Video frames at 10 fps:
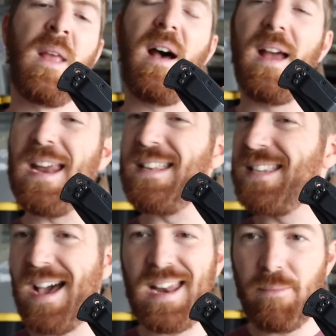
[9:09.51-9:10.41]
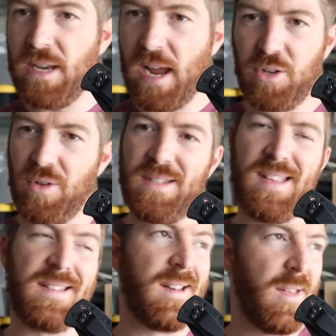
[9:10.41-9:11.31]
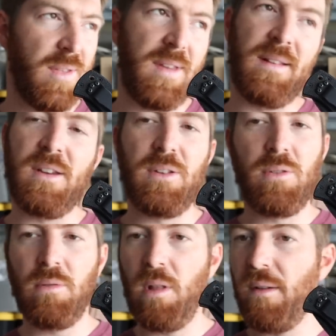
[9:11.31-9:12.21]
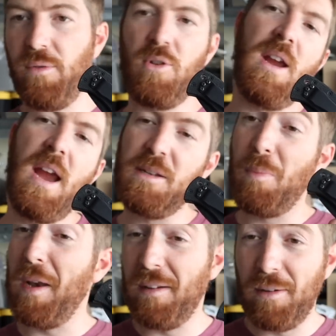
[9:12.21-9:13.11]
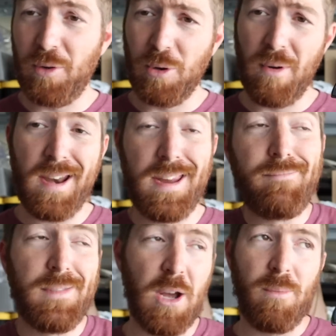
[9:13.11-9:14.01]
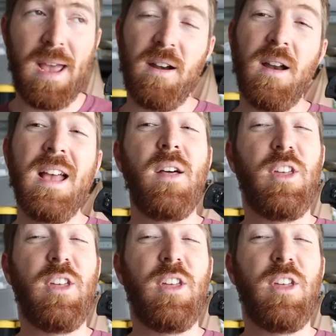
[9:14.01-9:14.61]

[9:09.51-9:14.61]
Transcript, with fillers: Uh, it's not ambidextrous. That's another thing that you either love or you hate, depending on if you're a righty, don't matter.